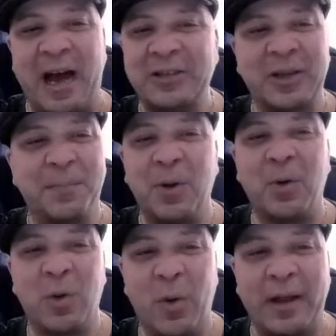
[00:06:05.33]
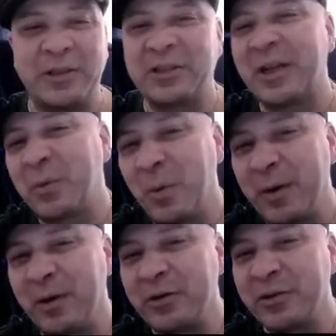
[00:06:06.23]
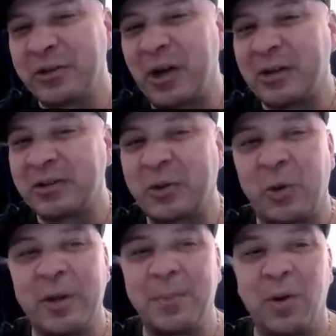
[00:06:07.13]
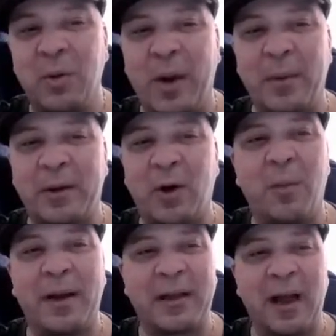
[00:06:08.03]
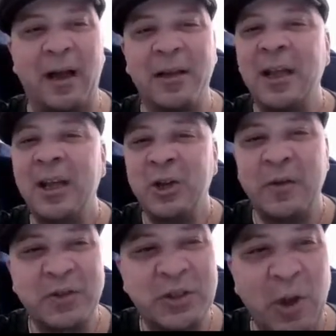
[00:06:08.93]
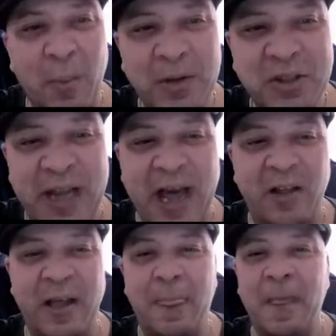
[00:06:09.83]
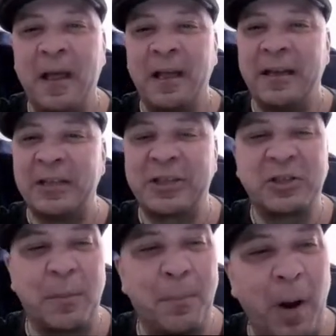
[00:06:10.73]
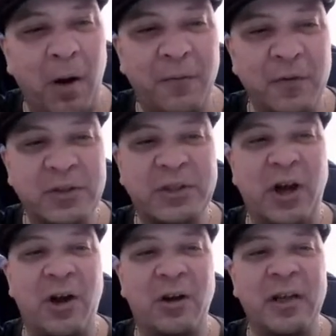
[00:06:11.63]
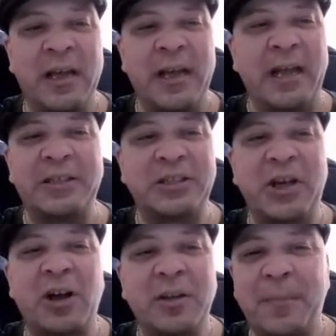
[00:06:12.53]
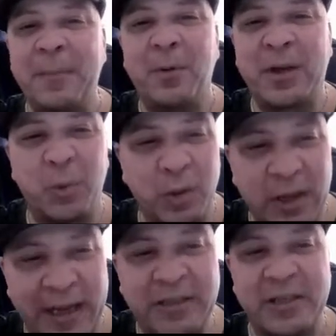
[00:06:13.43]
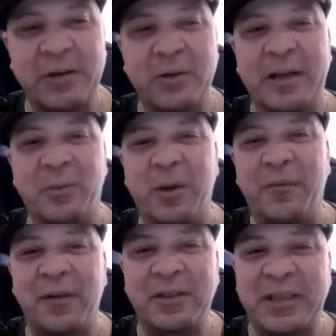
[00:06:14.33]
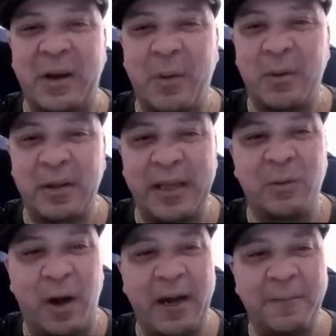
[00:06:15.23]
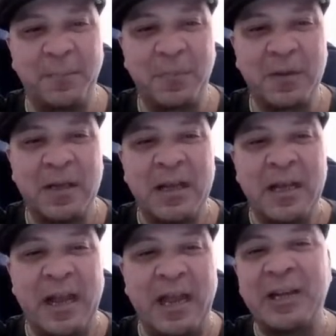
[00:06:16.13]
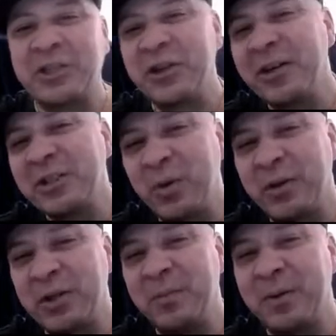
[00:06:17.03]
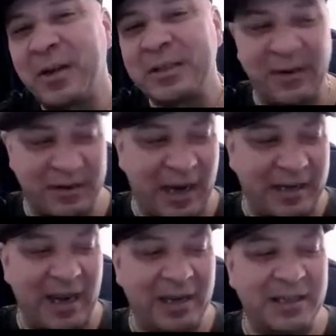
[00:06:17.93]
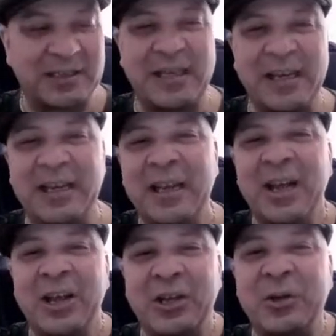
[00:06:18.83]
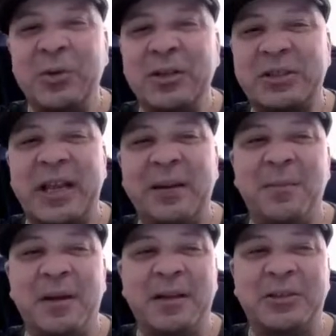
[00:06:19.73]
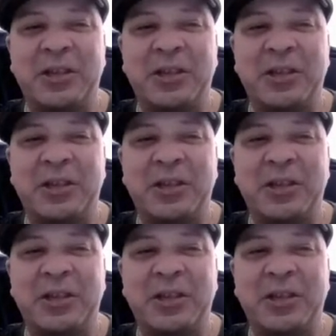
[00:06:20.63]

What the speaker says: I was like blown away. Just like when we heard your song, I was totally blown away. I'm like, oh my God, you have so much talent. That's such a powerful song. It's a song that people can relate to, and we felt the same way with Lee, right? And I share this with you because I kind of like see you in the same